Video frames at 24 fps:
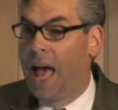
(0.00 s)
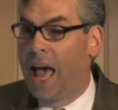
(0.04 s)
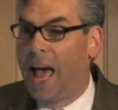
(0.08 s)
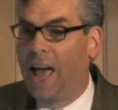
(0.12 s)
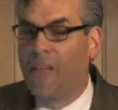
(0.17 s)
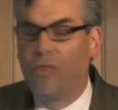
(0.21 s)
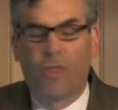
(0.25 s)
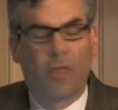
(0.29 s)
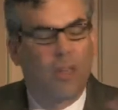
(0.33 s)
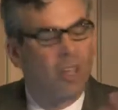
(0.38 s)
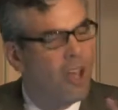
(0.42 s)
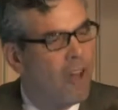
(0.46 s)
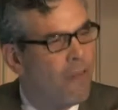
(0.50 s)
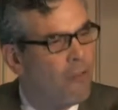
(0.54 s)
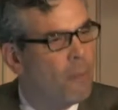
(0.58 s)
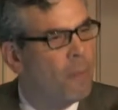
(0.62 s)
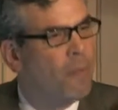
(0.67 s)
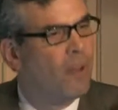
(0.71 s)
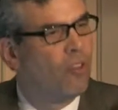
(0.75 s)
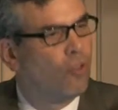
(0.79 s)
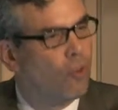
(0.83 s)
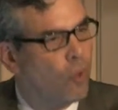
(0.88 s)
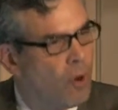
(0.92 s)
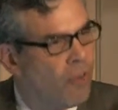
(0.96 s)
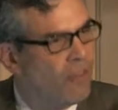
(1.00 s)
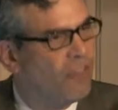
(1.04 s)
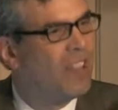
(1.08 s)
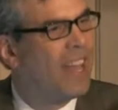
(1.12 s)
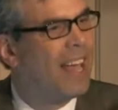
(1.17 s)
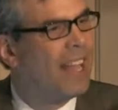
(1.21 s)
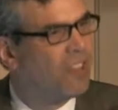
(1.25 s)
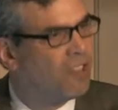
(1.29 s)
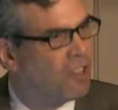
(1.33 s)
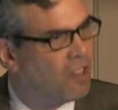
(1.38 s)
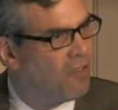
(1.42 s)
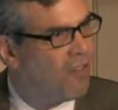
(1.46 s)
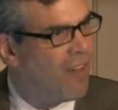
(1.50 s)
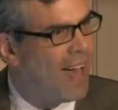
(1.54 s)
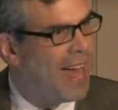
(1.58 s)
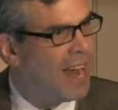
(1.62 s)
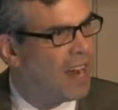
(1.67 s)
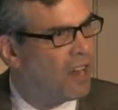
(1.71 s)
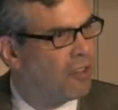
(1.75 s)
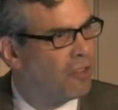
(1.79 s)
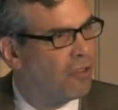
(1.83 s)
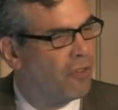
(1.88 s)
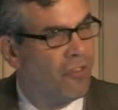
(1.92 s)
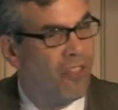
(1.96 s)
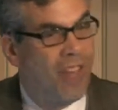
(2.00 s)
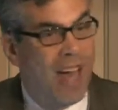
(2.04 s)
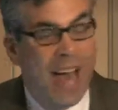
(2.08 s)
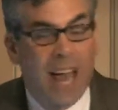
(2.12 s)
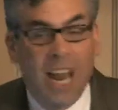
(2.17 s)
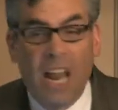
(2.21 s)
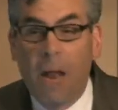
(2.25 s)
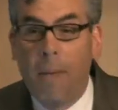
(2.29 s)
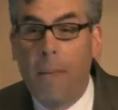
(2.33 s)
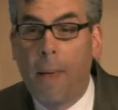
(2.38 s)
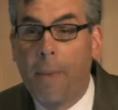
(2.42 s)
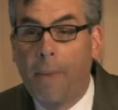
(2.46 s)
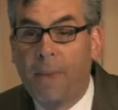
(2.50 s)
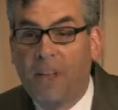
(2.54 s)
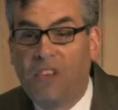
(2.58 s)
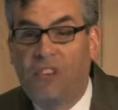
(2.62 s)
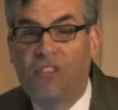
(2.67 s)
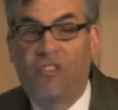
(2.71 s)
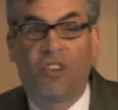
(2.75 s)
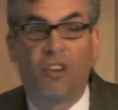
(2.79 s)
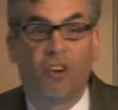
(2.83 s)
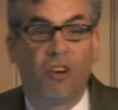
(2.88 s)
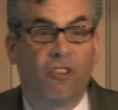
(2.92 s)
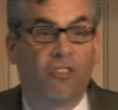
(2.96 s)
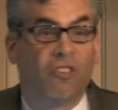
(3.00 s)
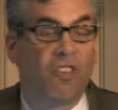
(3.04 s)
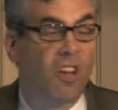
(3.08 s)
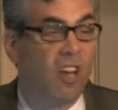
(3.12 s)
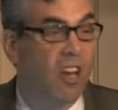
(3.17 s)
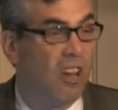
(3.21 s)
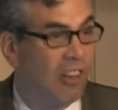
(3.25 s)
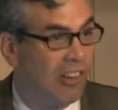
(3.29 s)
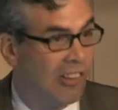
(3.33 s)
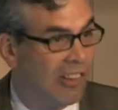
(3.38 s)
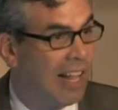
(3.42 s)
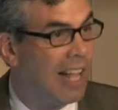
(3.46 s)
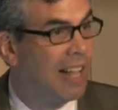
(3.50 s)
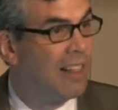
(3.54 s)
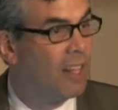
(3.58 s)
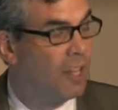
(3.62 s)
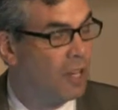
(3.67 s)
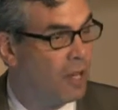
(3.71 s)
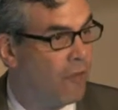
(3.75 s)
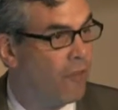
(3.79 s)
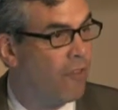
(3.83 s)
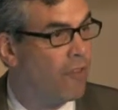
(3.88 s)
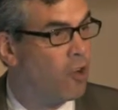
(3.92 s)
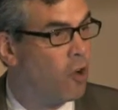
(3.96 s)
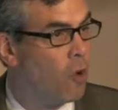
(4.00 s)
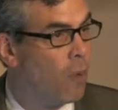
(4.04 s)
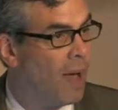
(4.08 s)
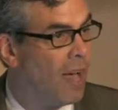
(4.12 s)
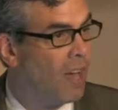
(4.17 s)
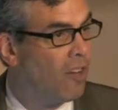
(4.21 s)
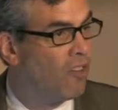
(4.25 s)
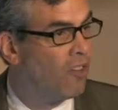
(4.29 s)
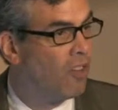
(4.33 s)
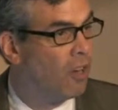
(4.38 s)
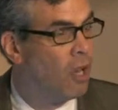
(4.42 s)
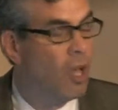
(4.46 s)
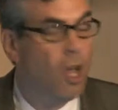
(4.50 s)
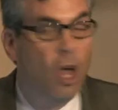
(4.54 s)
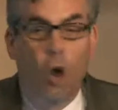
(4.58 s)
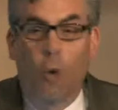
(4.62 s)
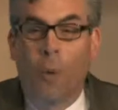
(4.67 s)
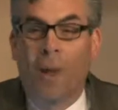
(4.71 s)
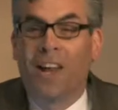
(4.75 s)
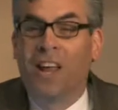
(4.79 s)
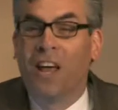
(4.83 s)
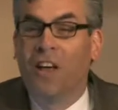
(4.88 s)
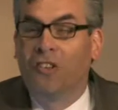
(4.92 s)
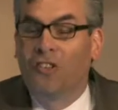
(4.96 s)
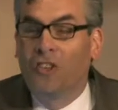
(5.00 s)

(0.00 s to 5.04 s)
and the government sort of takes advantage of that and maybe steers it in a slightly different direction, right?